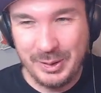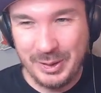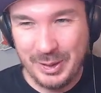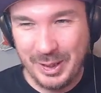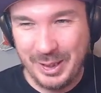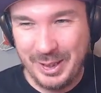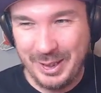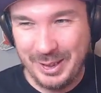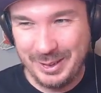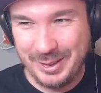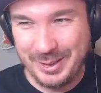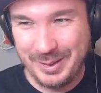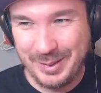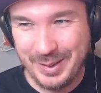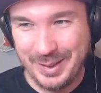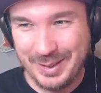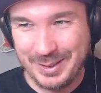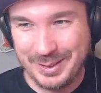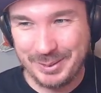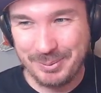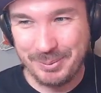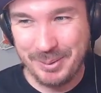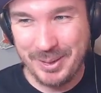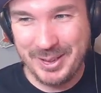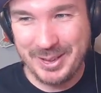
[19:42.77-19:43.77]
Like,
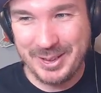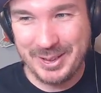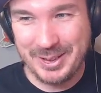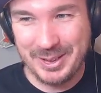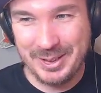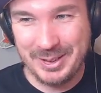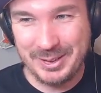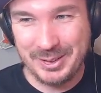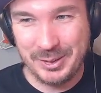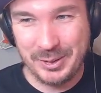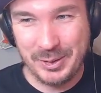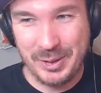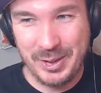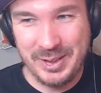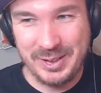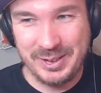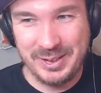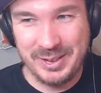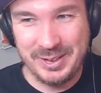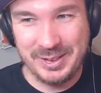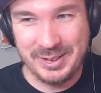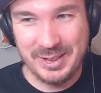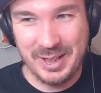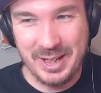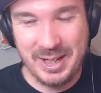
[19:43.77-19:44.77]
as much as crazy
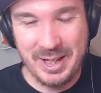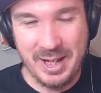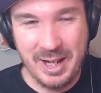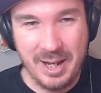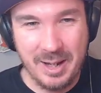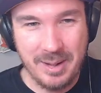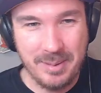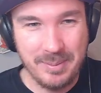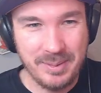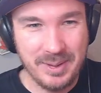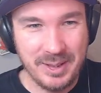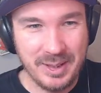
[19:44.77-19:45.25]
as I am,